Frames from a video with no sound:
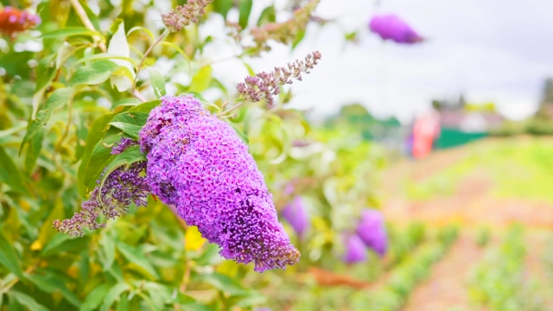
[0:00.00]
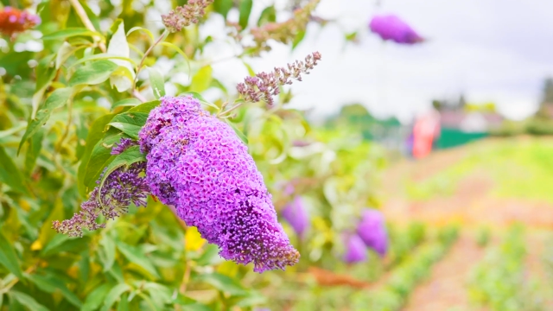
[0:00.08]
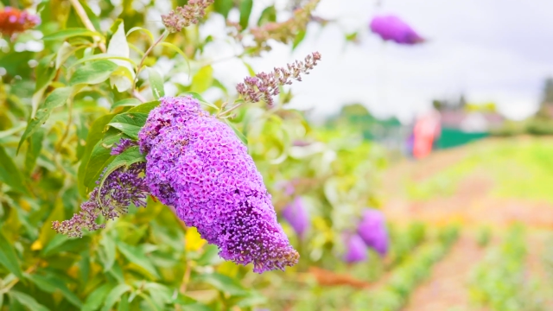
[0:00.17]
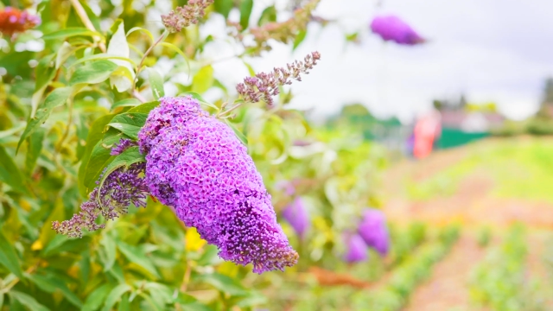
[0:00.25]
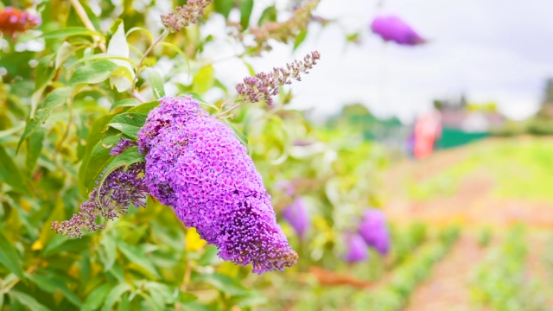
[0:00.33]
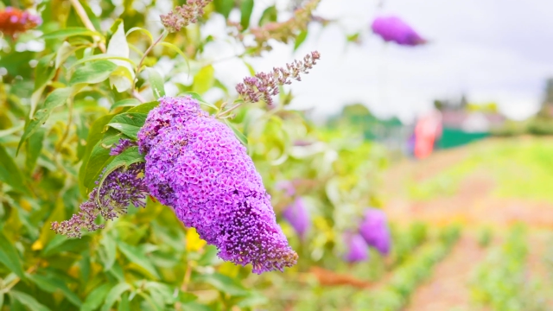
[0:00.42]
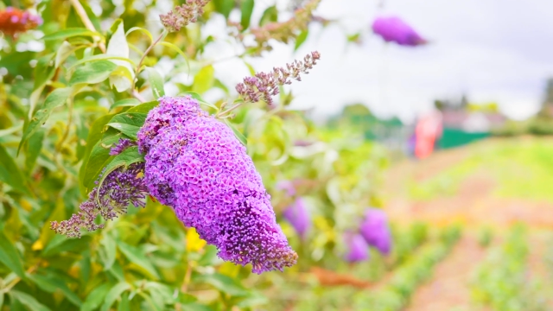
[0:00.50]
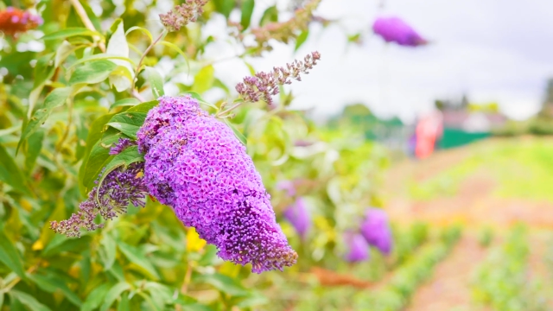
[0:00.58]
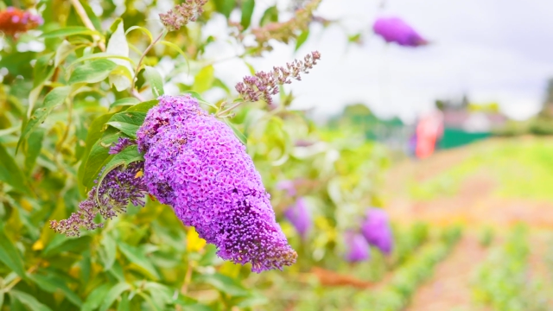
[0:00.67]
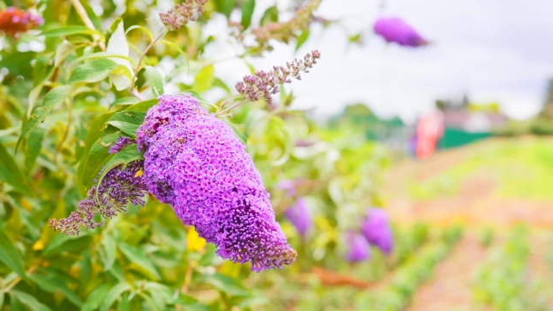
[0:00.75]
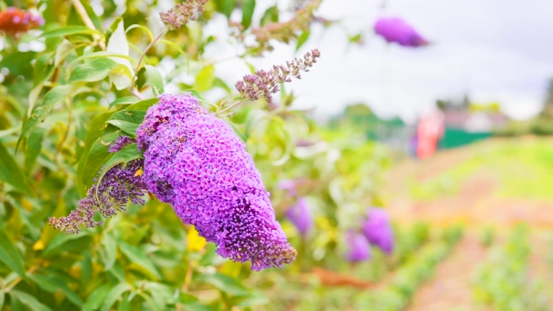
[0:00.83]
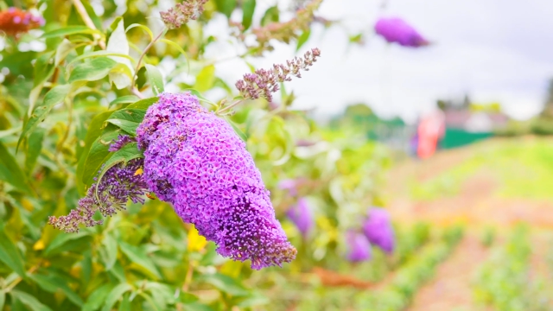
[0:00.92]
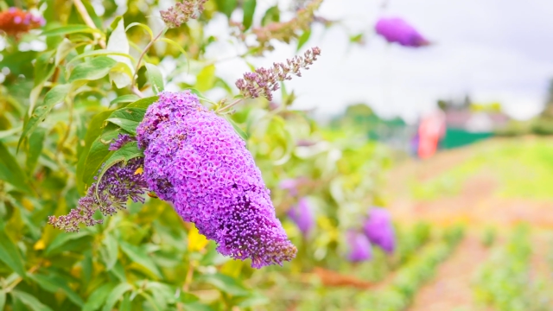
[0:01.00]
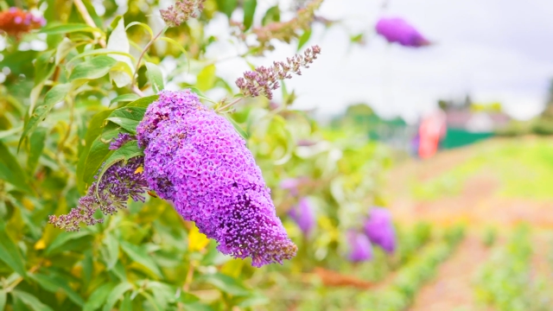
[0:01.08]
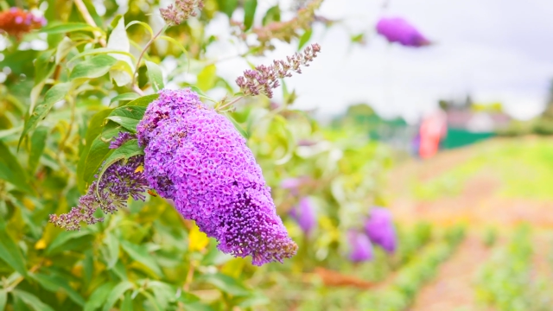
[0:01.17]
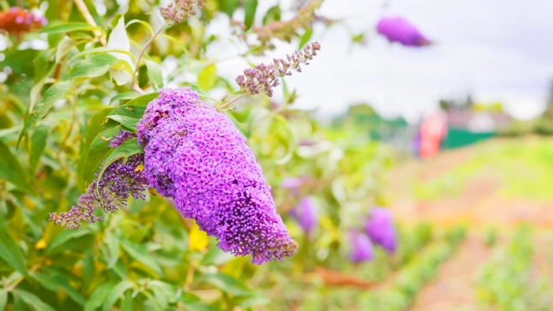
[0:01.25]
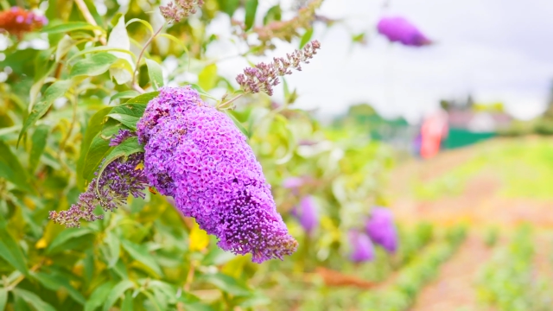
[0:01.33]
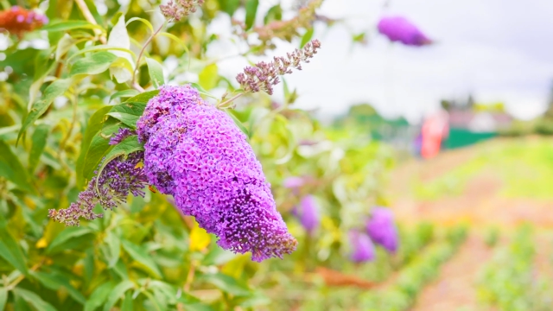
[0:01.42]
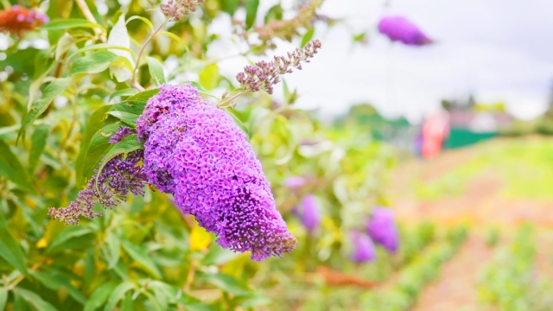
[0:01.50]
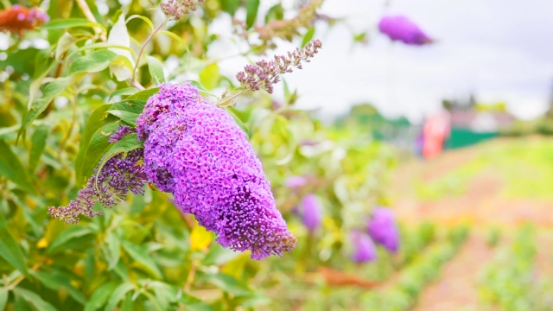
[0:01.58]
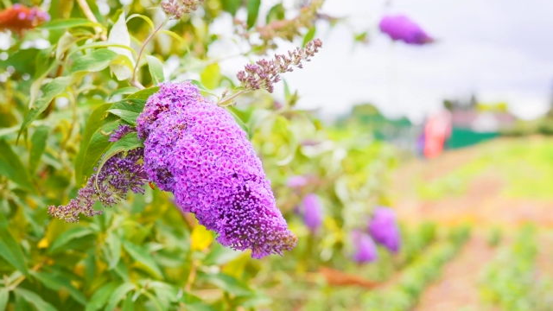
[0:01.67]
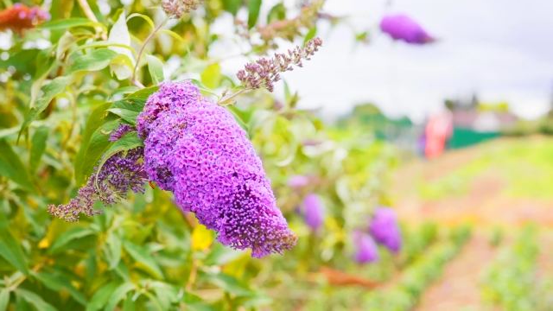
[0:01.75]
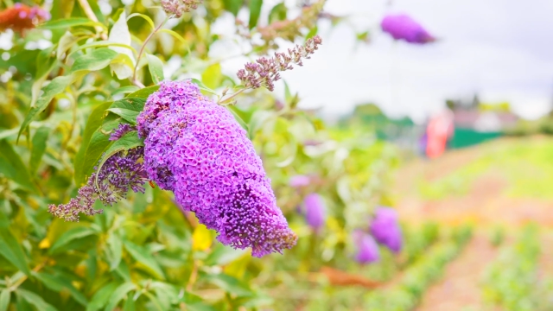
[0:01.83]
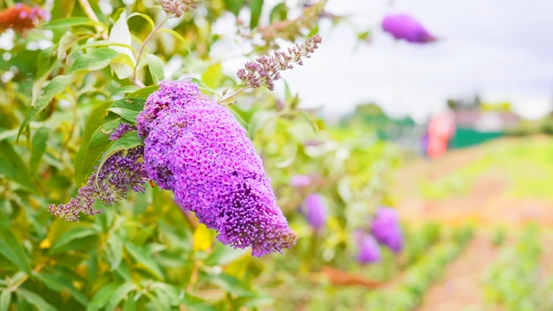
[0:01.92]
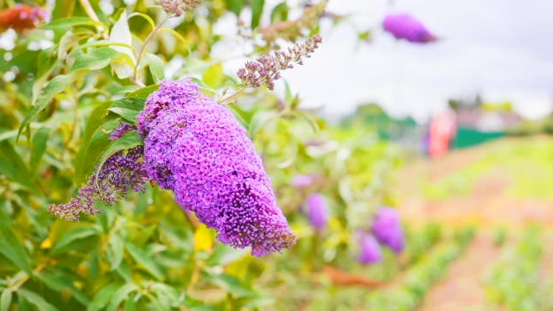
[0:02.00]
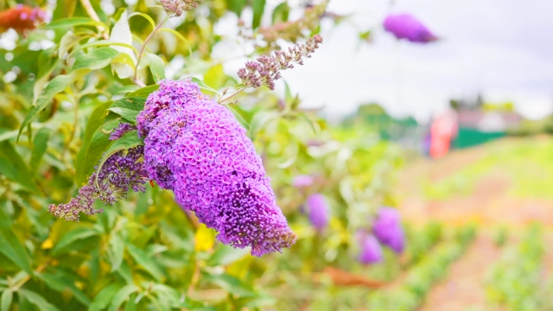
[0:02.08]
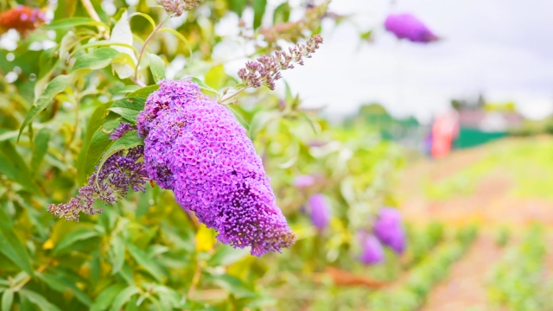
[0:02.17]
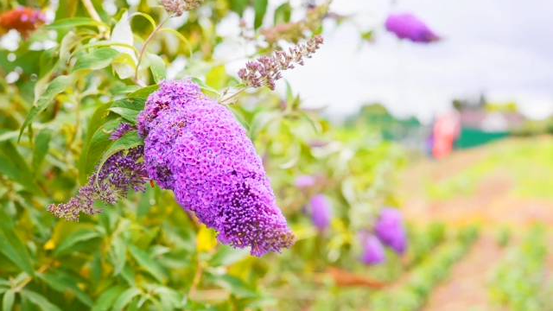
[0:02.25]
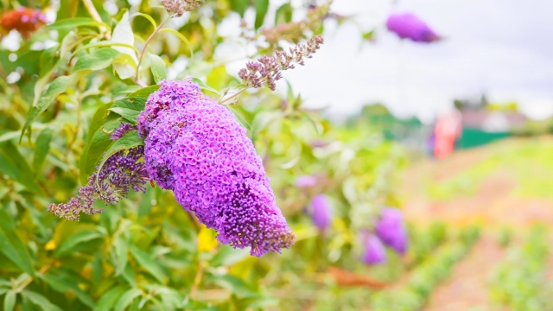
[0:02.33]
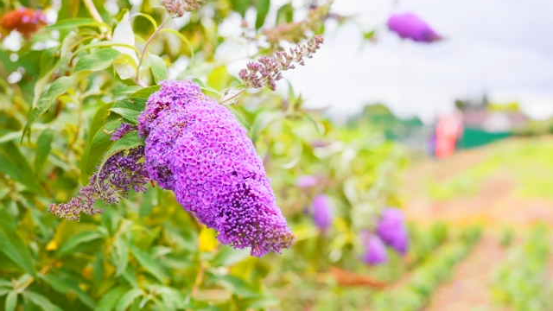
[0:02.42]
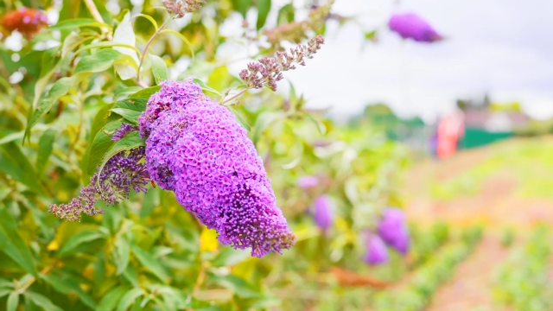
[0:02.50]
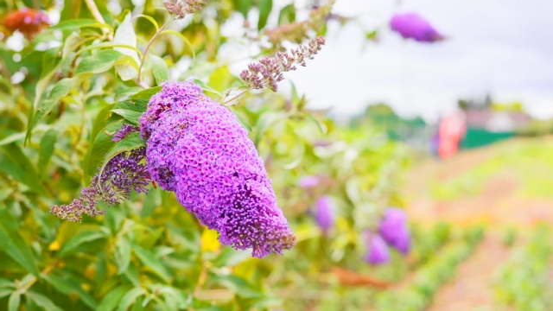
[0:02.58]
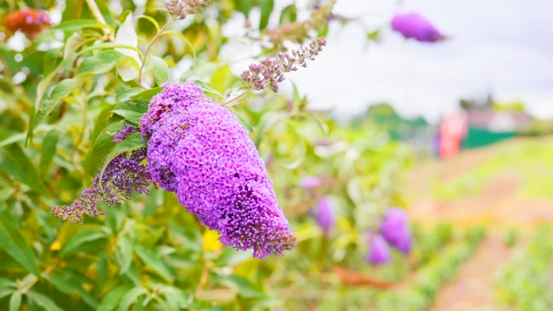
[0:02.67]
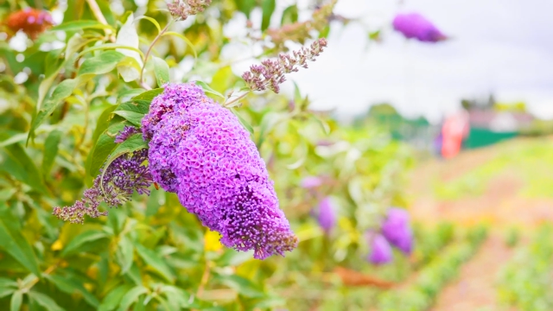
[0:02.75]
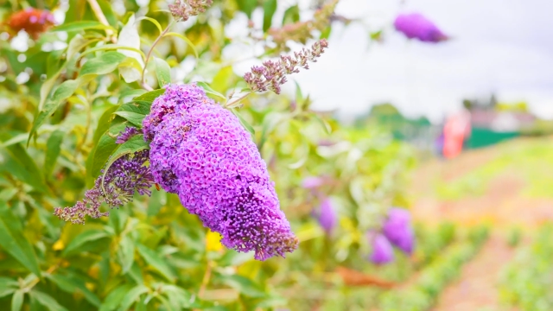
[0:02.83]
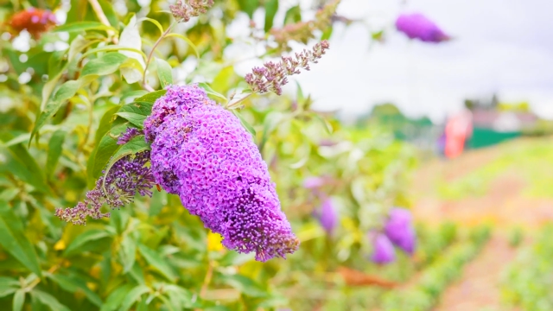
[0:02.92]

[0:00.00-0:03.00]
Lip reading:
(no speaker visible)